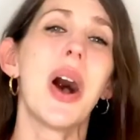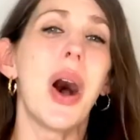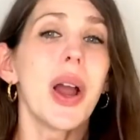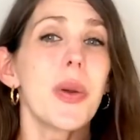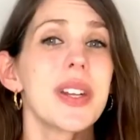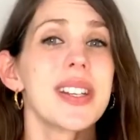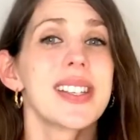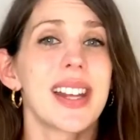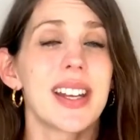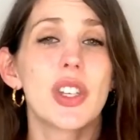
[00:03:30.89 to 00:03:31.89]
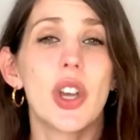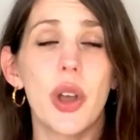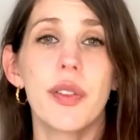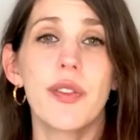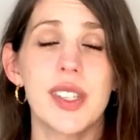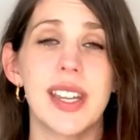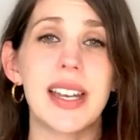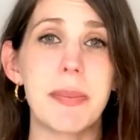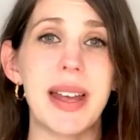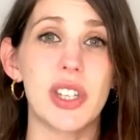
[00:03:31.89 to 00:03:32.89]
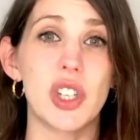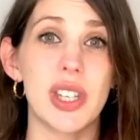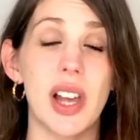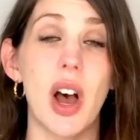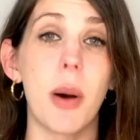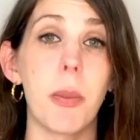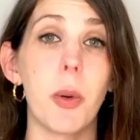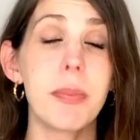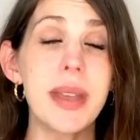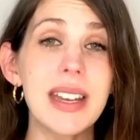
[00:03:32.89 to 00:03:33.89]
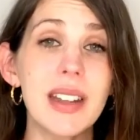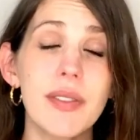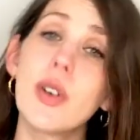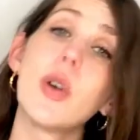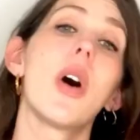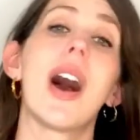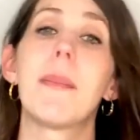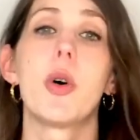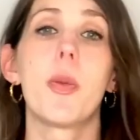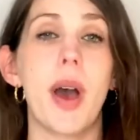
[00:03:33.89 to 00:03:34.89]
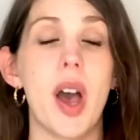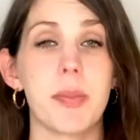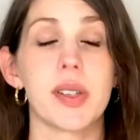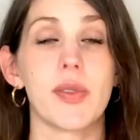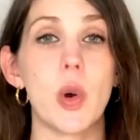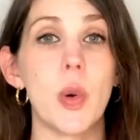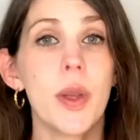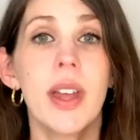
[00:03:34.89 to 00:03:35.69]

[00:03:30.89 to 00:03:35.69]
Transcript: I would instead go for sending messages that are more meaningful and more purposeful.